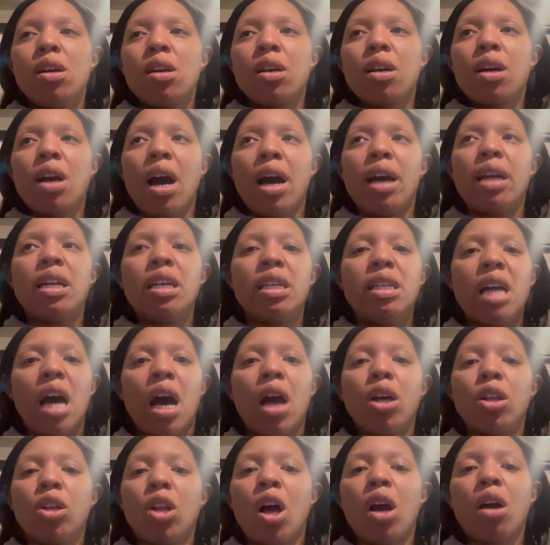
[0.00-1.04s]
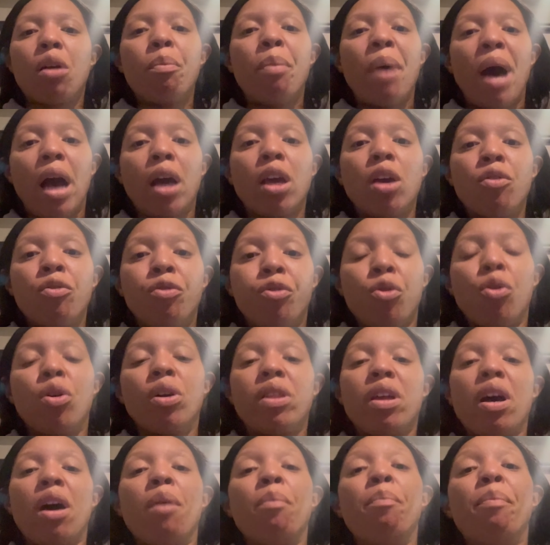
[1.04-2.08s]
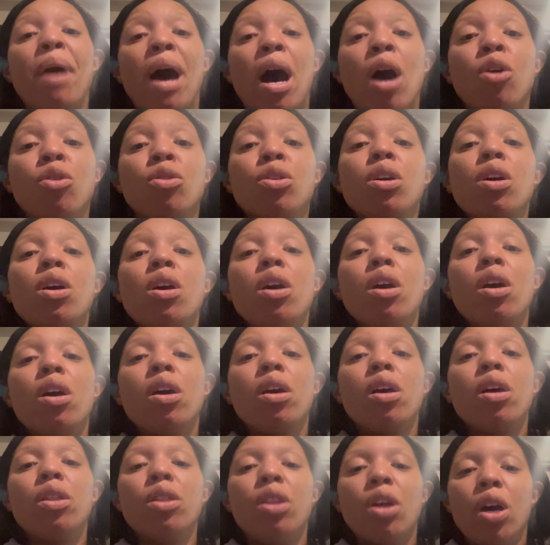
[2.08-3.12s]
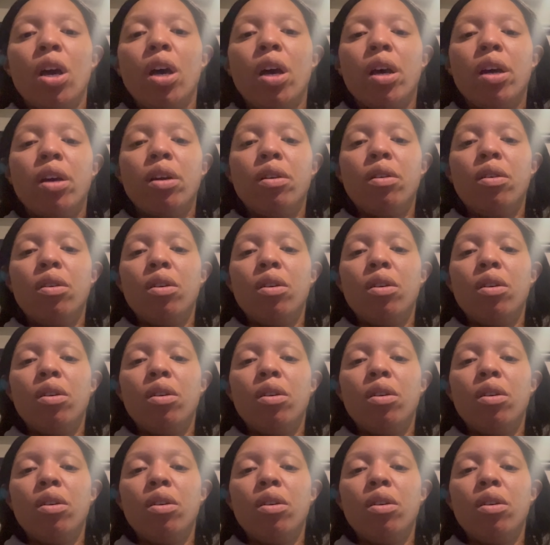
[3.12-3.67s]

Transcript: kind of dialogue back and forth about the